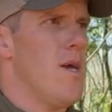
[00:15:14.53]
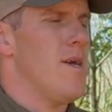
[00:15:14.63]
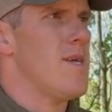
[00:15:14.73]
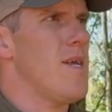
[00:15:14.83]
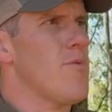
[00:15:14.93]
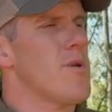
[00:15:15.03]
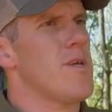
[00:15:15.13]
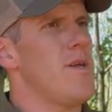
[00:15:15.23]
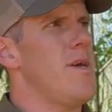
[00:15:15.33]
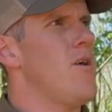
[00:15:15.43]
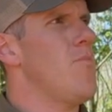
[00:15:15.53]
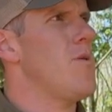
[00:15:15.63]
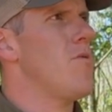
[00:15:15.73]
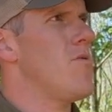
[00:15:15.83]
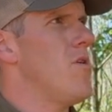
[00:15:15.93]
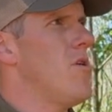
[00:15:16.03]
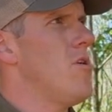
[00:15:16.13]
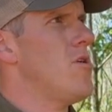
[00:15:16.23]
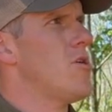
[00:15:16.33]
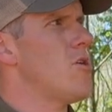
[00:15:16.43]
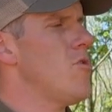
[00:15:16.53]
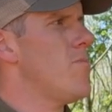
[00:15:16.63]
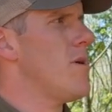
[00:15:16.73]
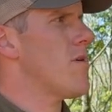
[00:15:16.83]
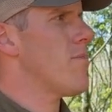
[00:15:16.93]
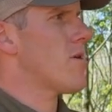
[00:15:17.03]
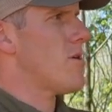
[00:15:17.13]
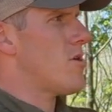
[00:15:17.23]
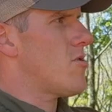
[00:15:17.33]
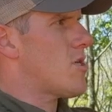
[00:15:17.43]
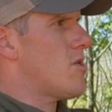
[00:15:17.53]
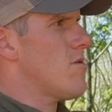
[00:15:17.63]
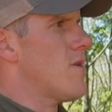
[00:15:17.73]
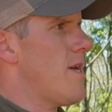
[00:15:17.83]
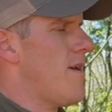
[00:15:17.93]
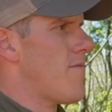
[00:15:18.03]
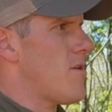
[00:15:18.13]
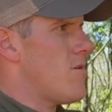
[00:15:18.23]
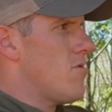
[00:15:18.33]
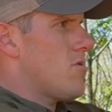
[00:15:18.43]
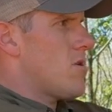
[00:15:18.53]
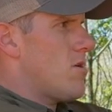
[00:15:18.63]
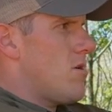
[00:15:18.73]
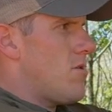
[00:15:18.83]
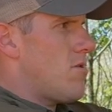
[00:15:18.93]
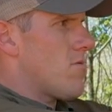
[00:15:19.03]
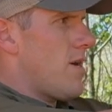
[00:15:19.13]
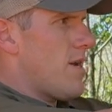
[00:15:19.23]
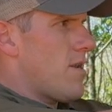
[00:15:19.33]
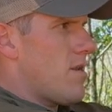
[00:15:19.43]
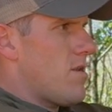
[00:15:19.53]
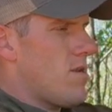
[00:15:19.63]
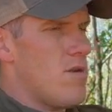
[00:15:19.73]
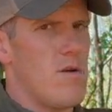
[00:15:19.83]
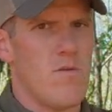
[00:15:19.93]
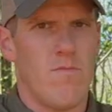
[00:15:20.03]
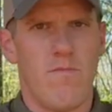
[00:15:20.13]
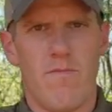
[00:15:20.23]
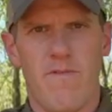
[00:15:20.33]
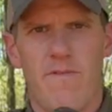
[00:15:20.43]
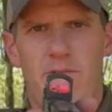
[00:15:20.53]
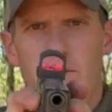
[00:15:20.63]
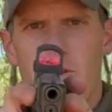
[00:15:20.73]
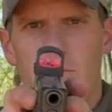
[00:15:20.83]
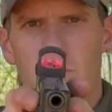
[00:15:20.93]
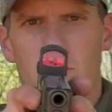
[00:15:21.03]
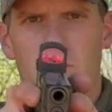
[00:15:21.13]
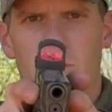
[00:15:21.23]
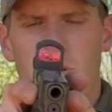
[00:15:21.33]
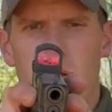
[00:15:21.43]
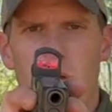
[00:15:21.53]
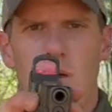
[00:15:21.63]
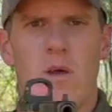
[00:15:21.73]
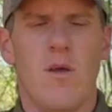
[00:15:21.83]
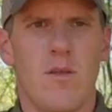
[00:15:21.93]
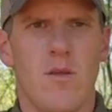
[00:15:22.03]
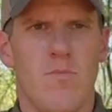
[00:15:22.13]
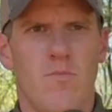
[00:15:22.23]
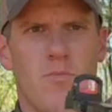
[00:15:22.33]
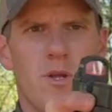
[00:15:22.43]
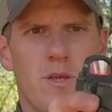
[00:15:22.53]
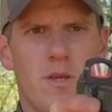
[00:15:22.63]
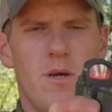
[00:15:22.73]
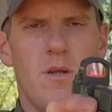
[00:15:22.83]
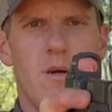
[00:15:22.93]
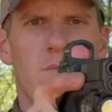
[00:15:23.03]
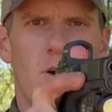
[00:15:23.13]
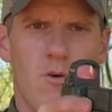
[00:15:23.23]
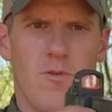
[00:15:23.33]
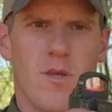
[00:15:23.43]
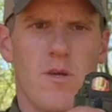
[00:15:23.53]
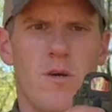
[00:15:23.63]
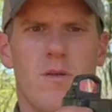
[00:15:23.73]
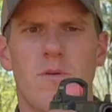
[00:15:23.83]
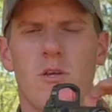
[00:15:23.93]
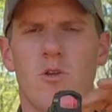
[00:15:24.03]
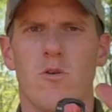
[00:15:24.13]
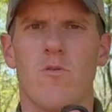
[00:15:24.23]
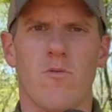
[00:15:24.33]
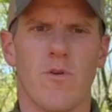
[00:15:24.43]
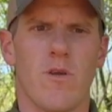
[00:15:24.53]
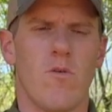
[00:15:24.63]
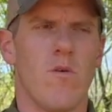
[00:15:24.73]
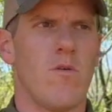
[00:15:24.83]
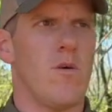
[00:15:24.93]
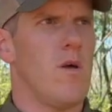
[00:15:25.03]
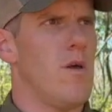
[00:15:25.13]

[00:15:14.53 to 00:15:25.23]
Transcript: It's not really going to help you shoot better because you're still going to have to use the right, fundamentals to bring the gun up, hold the gun, control the recoil,